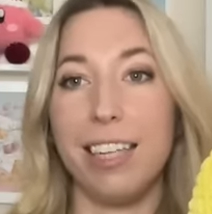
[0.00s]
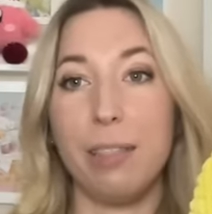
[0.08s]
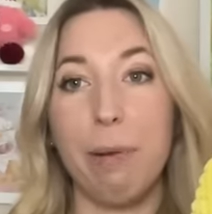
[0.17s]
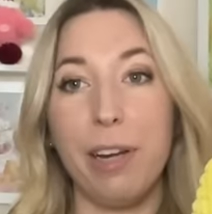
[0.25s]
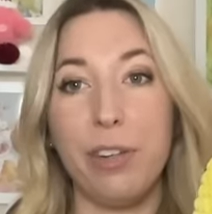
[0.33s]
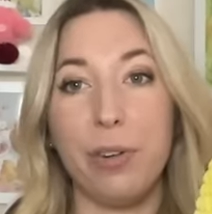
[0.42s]
is
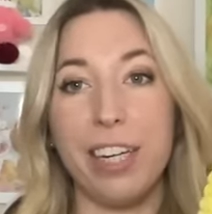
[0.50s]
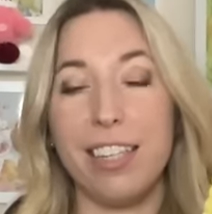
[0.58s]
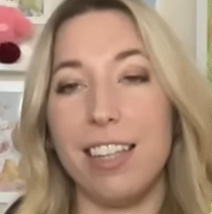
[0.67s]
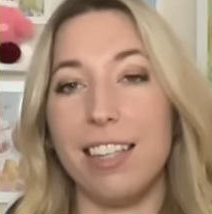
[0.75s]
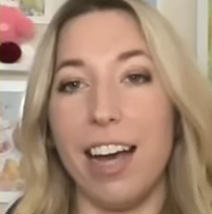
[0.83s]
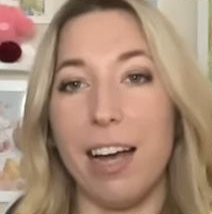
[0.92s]
my Doris
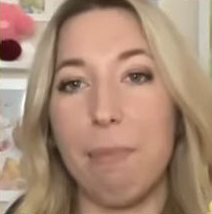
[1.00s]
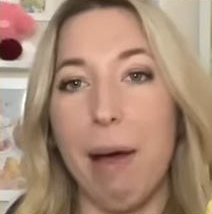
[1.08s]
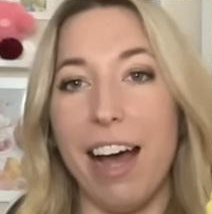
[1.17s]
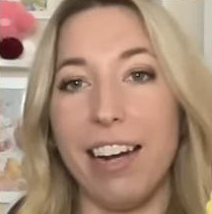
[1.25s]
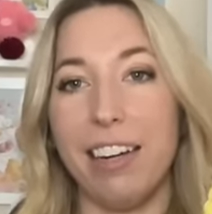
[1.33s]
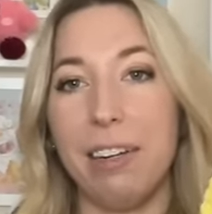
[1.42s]
the Duck
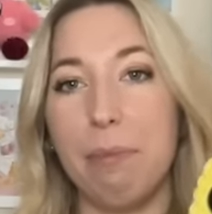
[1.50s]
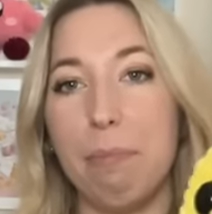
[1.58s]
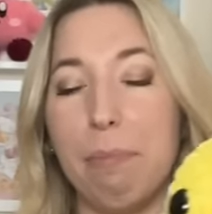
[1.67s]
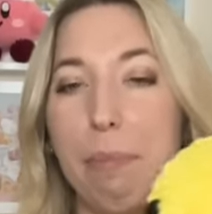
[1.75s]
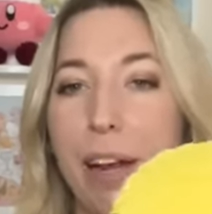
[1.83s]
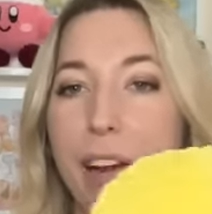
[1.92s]
pattern
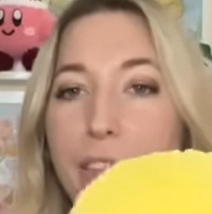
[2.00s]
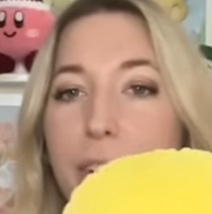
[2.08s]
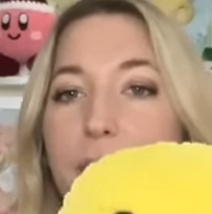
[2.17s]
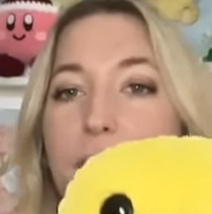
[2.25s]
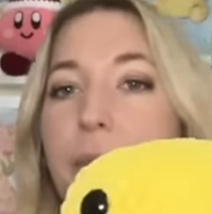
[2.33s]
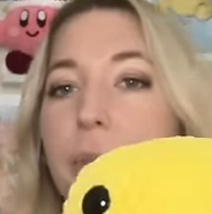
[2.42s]
but of
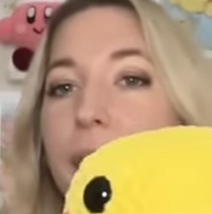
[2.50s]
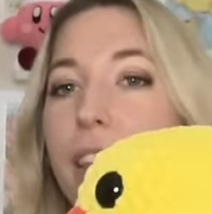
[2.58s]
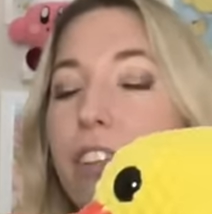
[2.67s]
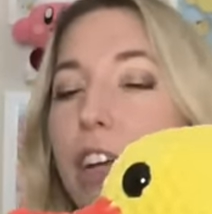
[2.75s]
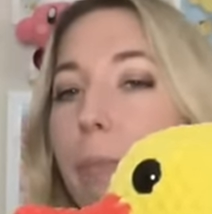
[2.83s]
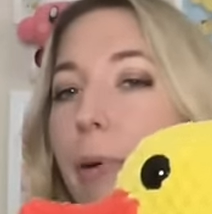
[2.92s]
course with
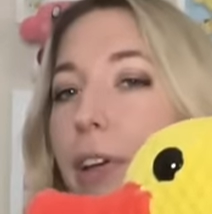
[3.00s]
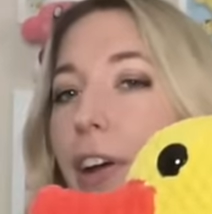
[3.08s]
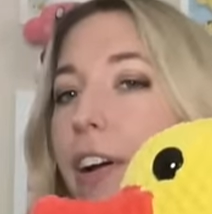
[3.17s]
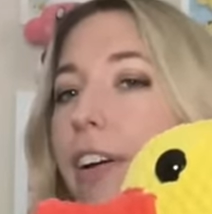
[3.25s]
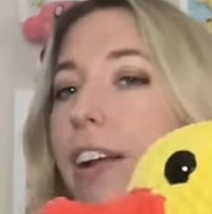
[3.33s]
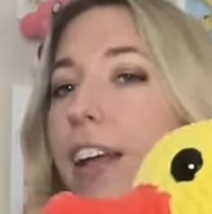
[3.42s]
jumbo
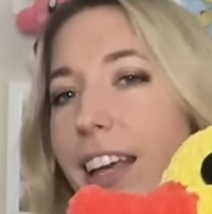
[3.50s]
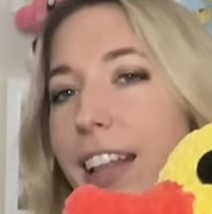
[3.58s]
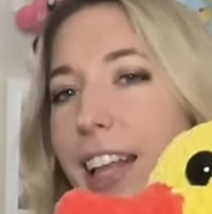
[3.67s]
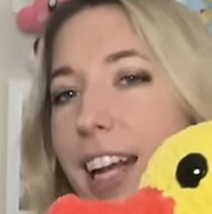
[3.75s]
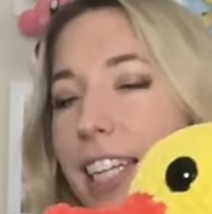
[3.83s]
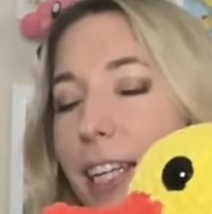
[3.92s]
yarn. And
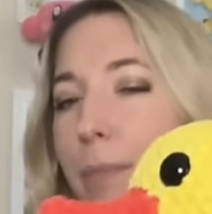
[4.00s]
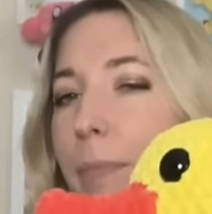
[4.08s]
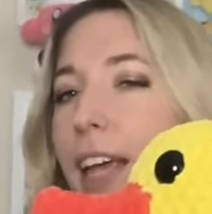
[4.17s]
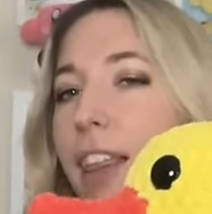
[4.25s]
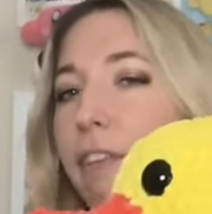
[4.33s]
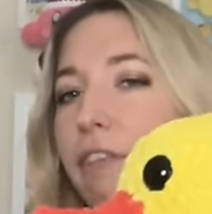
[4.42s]
then I didn't
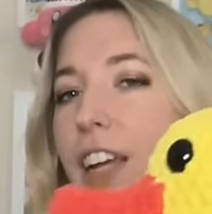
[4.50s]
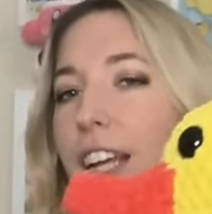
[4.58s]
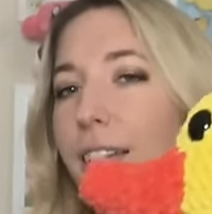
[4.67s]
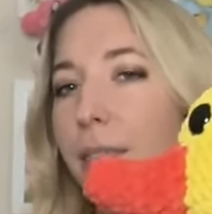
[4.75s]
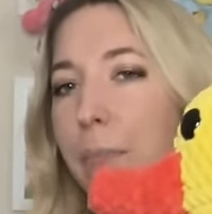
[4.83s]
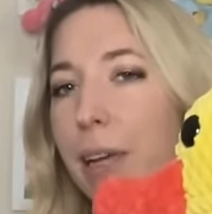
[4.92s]
make the
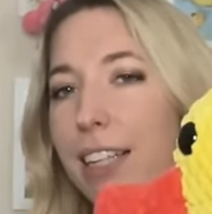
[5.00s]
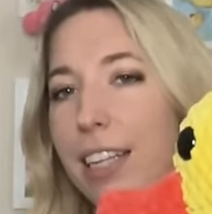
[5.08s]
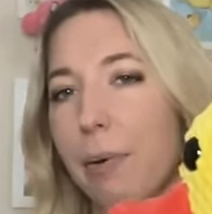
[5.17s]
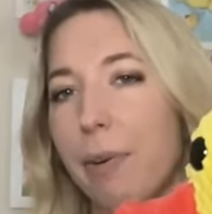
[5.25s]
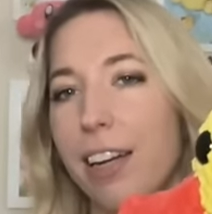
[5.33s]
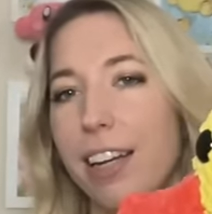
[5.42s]
feet because I
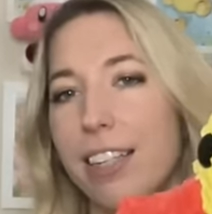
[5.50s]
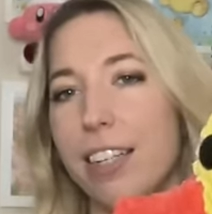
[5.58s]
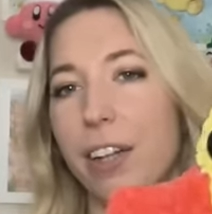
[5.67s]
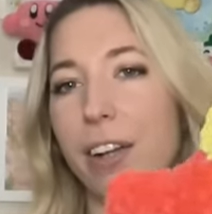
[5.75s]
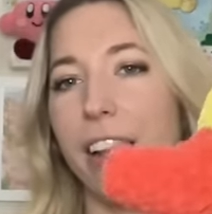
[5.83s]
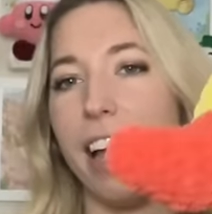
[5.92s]
wanted it to
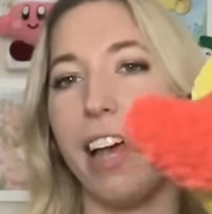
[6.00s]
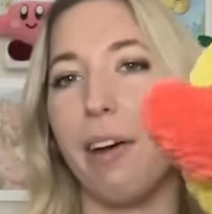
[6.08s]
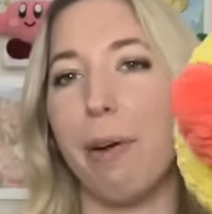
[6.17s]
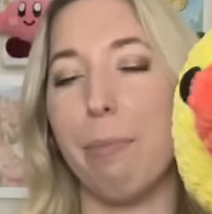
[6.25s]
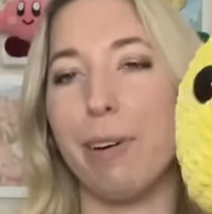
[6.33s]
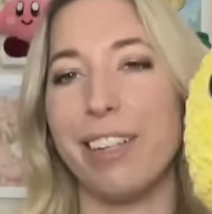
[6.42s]
look like a
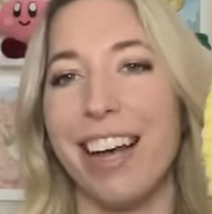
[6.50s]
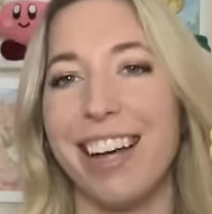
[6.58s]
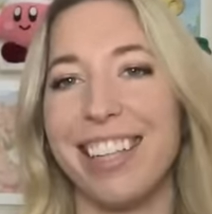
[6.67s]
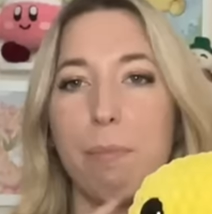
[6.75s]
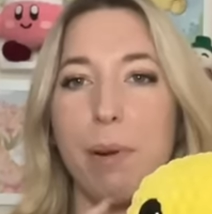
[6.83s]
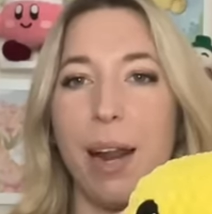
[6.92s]
rubber
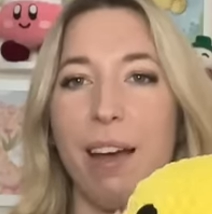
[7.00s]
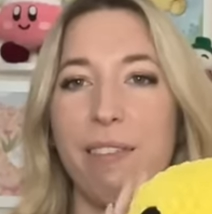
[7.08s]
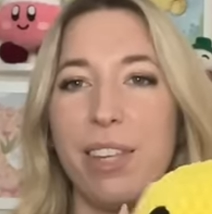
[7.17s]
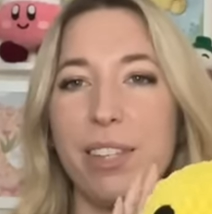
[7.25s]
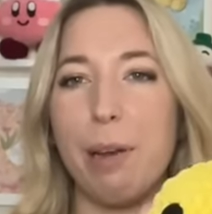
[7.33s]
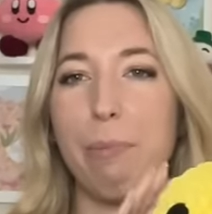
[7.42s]
duck. But I have
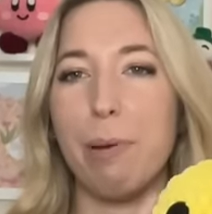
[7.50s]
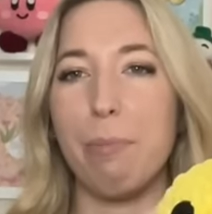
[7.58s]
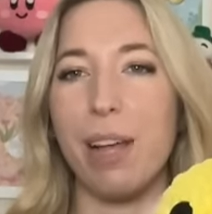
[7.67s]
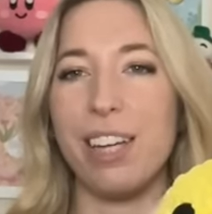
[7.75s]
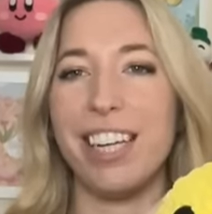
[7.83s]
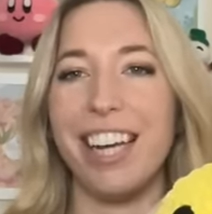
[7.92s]
this jumbo
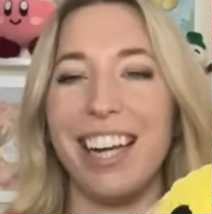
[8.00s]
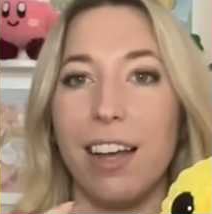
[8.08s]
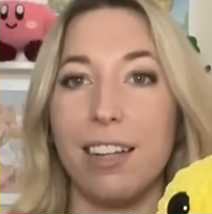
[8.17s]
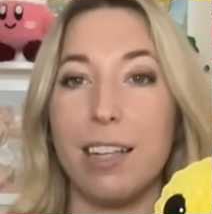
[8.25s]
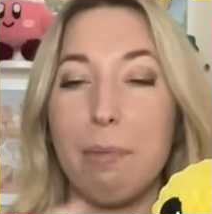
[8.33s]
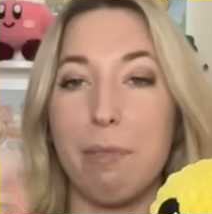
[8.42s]
plushie
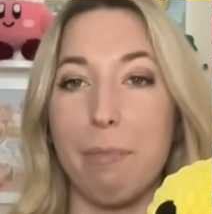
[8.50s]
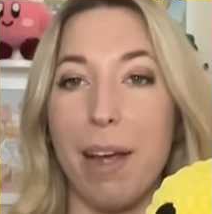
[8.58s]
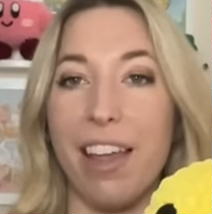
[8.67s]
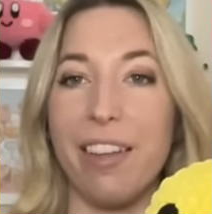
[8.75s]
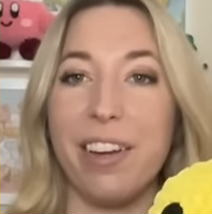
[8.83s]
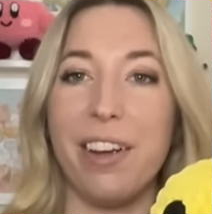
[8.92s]
on top of my
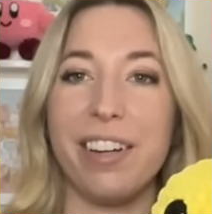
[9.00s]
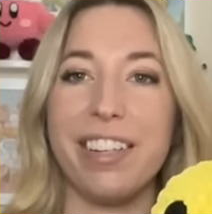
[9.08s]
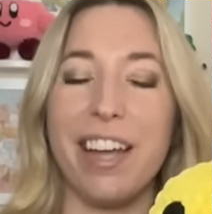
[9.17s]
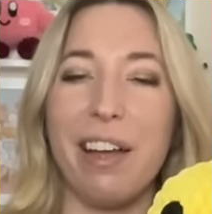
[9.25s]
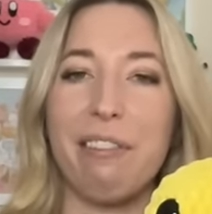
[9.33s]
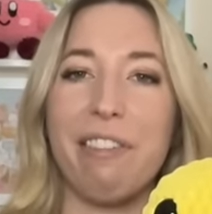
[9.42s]
other yarn
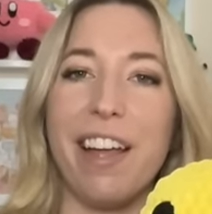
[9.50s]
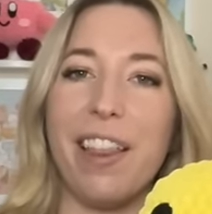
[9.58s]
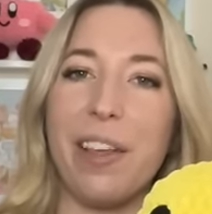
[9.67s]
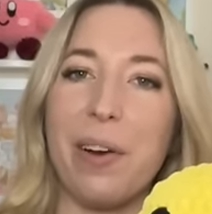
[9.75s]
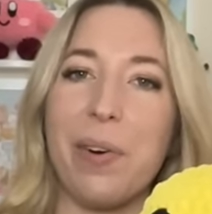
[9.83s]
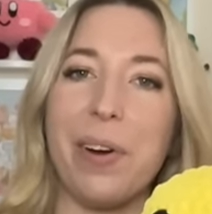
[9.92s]
shelf in
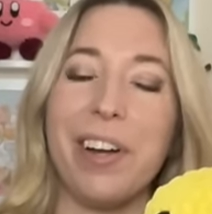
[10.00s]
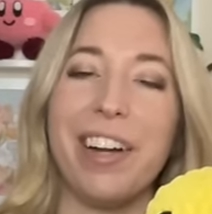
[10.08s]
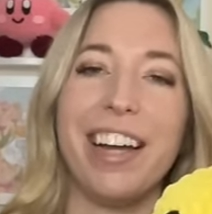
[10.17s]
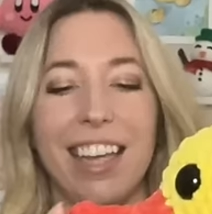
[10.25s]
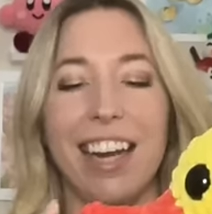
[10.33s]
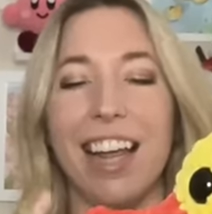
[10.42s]
the
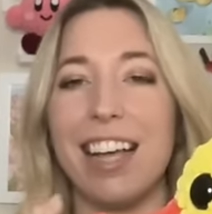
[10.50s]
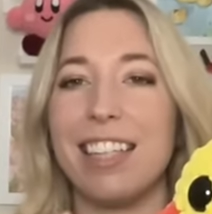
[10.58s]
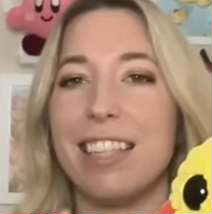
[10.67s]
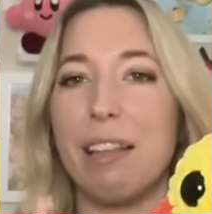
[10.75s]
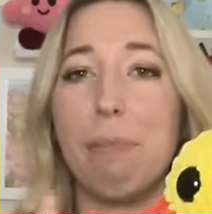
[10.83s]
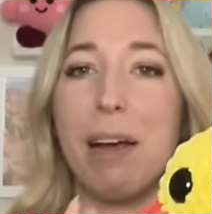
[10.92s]
corner and it
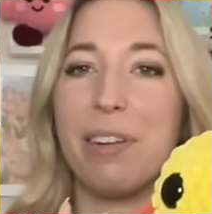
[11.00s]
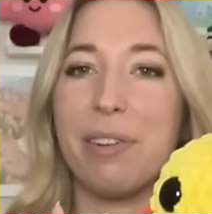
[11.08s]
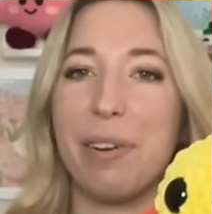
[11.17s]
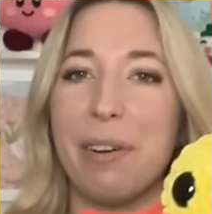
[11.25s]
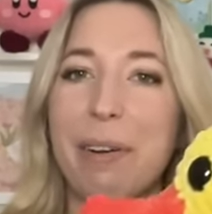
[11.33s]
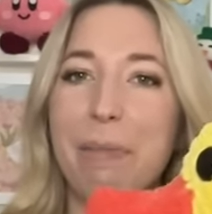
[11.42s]
has the
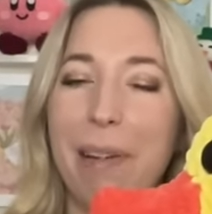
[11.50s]
mushroom